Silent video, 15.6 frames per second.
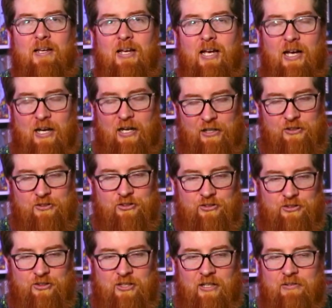And there's
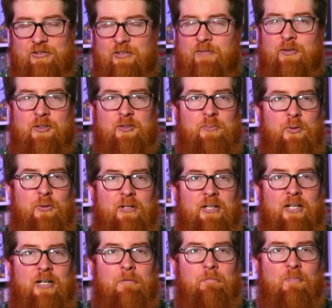just a ton of stuff to explore in
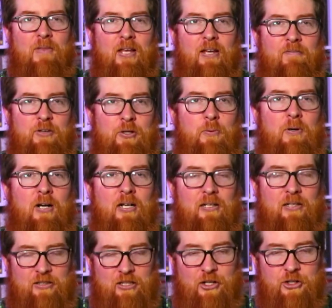here. If you
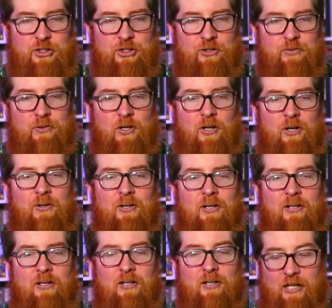want a dungeon crawl,
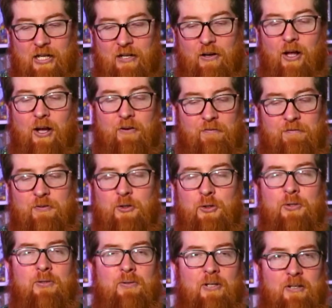like a
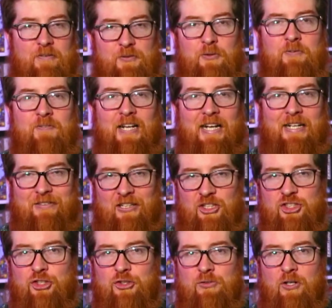full fat
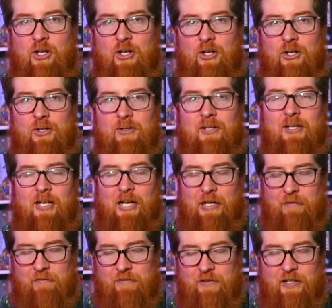dungeon crawl
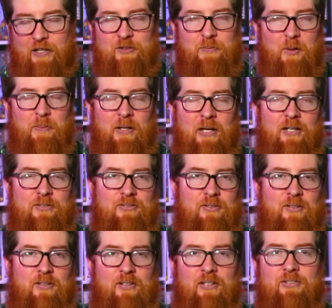in a very small box,
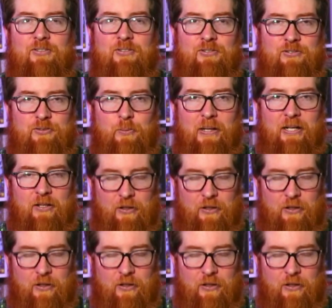this is the way